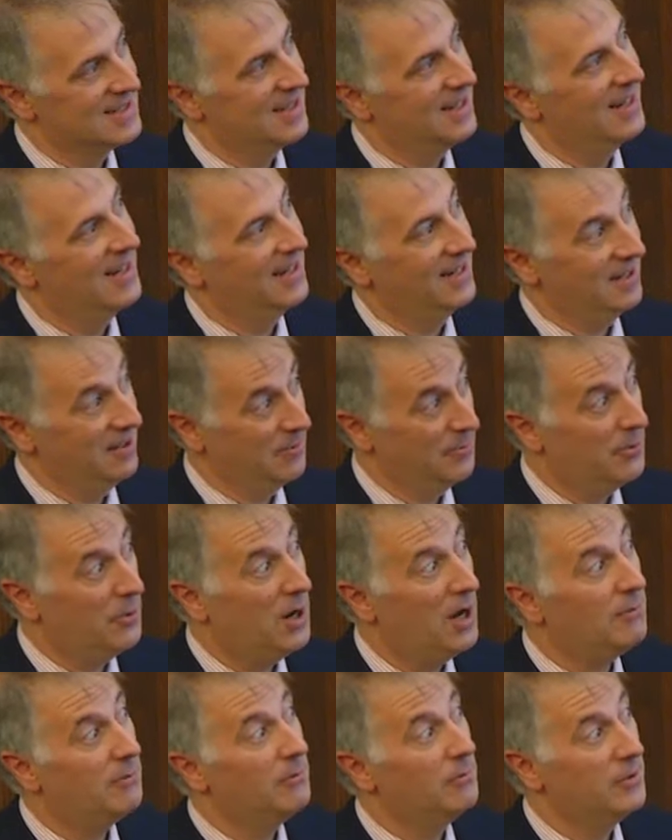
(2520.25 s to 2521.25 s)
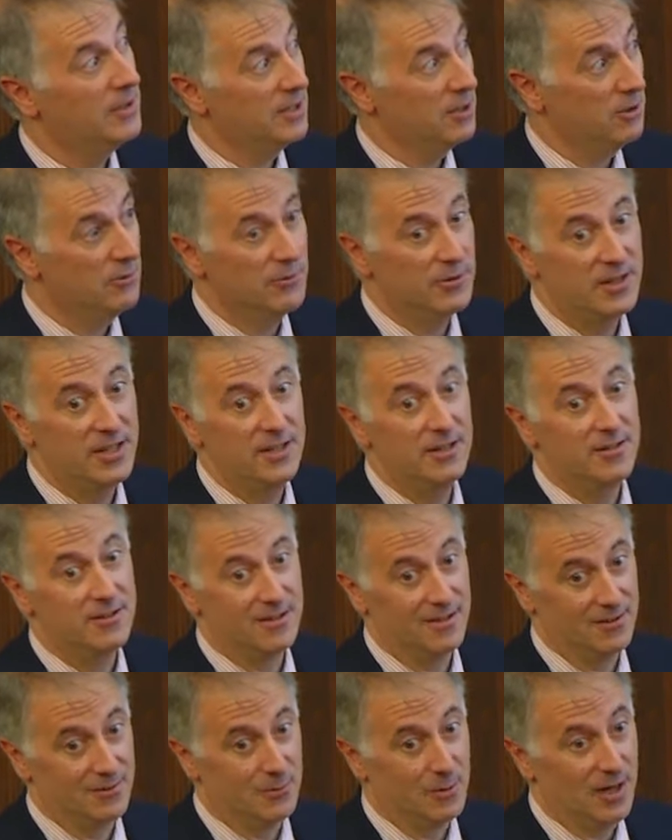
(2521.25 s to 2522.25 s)
saying you're probably over here
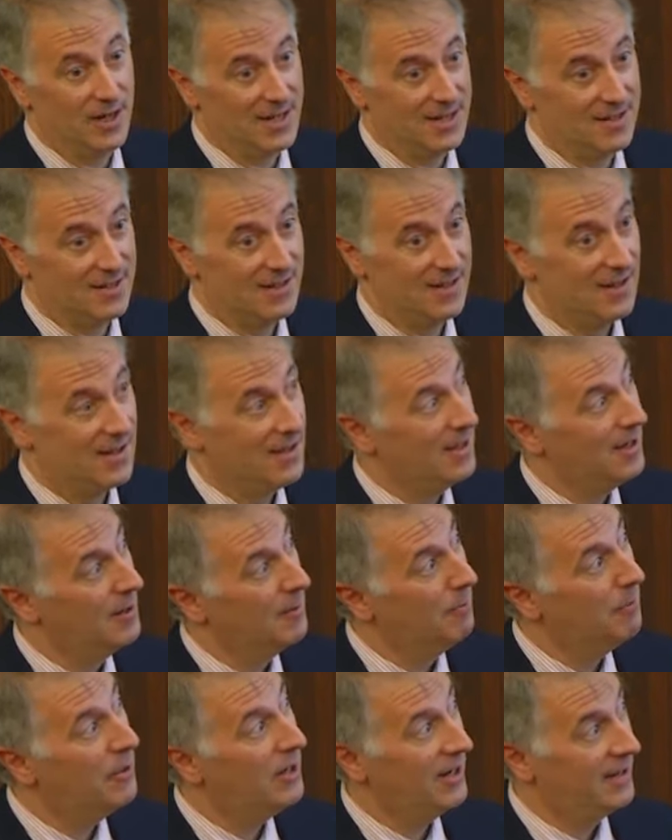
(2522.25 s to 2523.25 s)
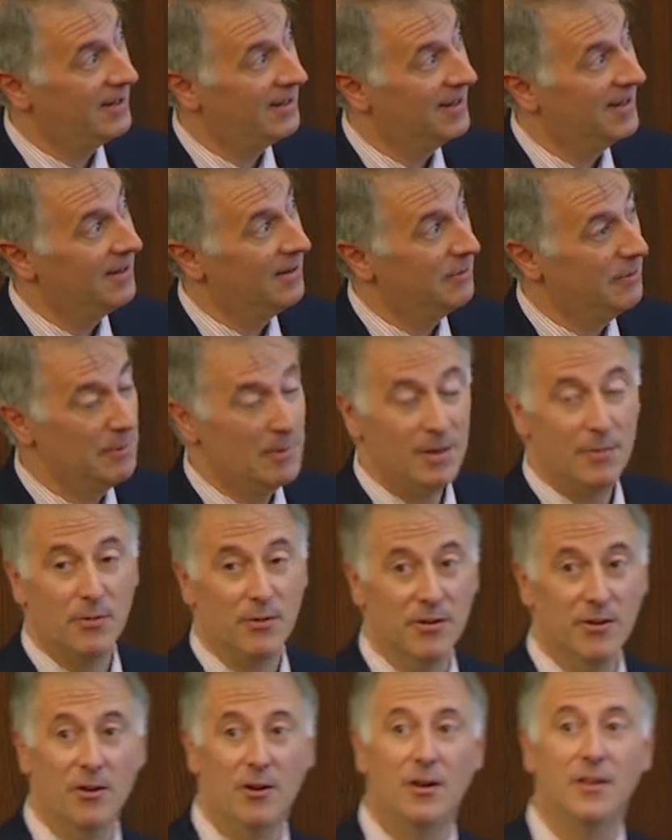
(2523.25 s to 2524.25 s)
to the right. But
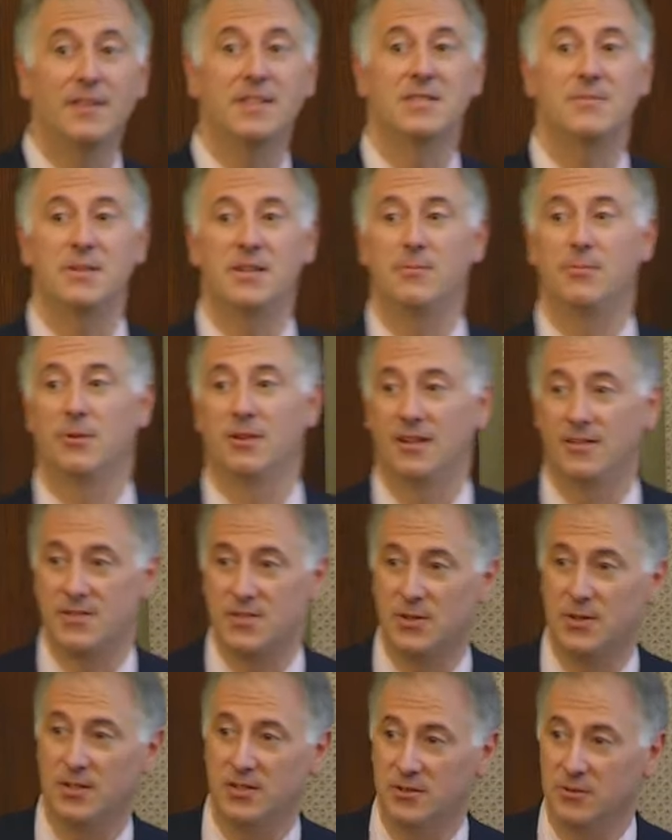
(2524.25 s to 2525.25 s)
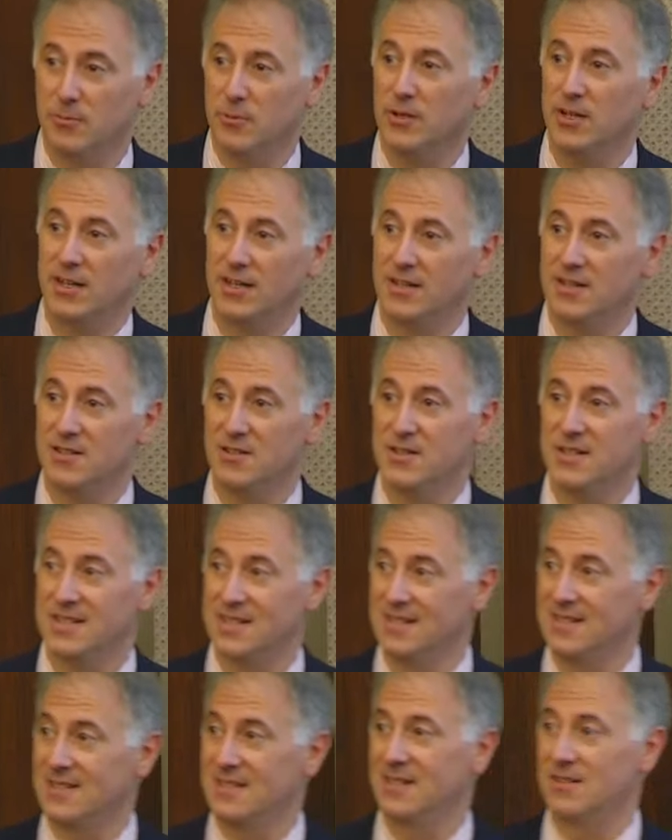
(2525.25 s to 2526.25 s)
remember, all these people have structural brain injuries
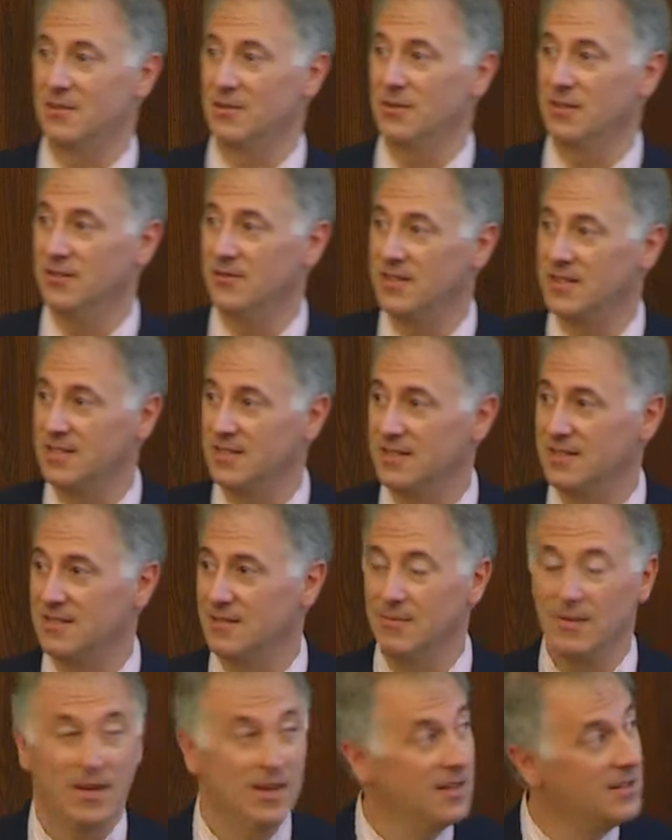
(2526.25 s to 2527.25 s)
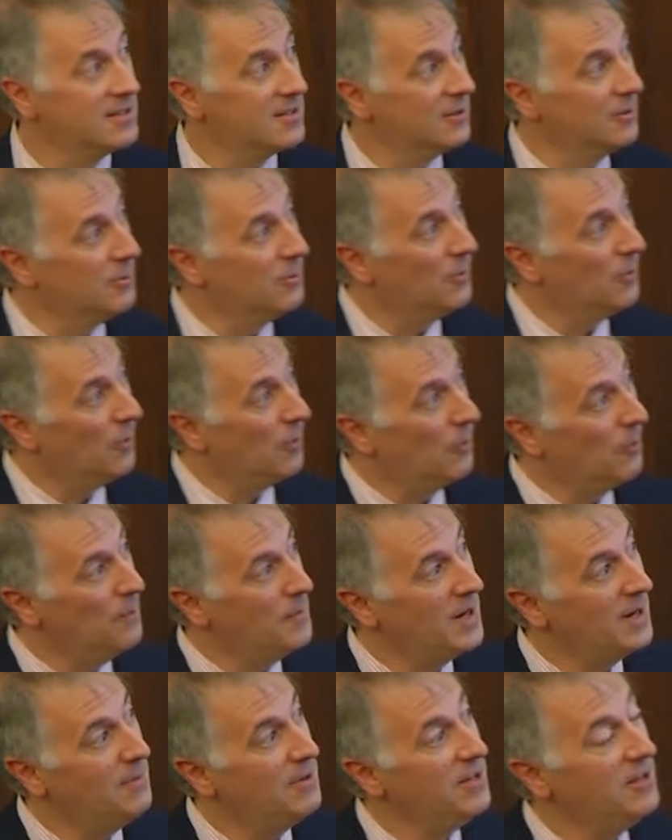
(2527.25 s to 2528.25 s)
in the central nervous system. So
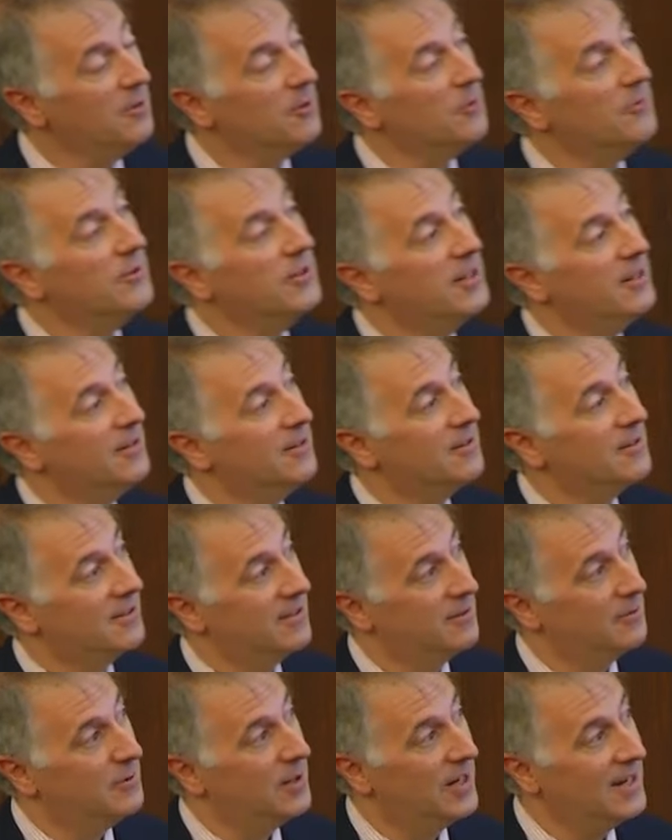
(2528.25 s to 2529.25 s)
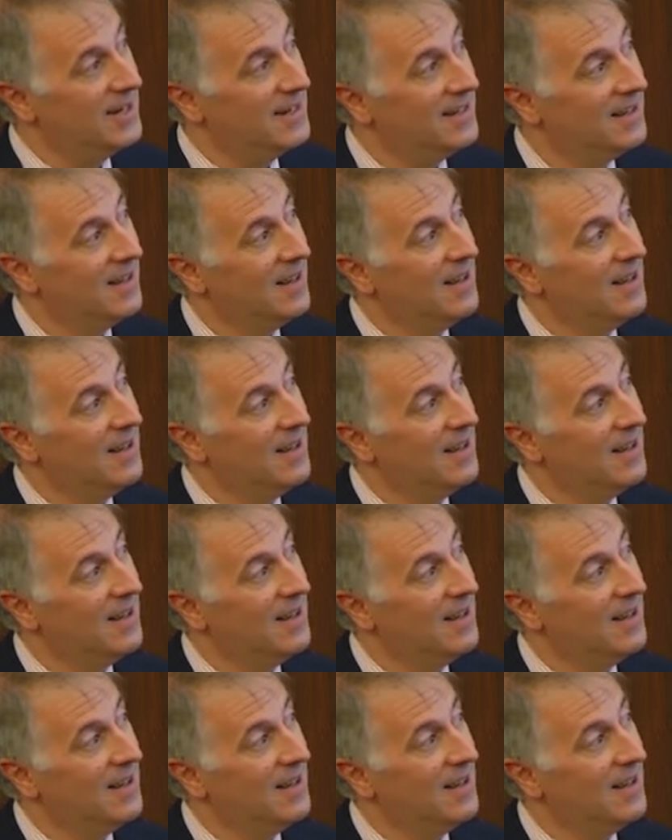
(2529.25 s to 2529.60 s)
maybe you're over here to the right,